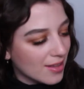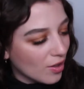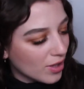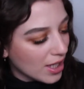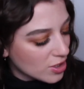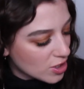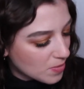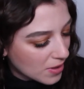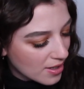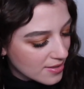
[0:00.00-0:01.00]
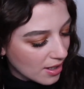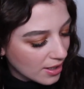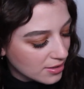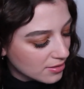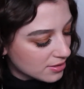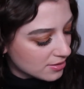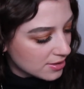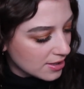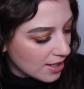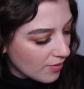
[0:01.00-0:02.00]
thing on it just because I
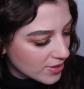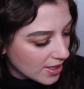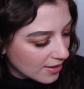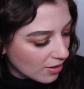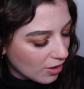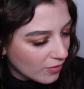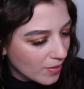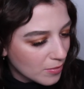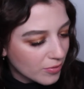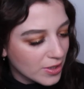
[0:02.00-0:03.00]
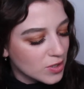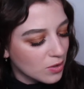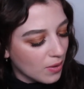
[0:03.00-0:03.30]
didn't ever take that off. I'm not really sure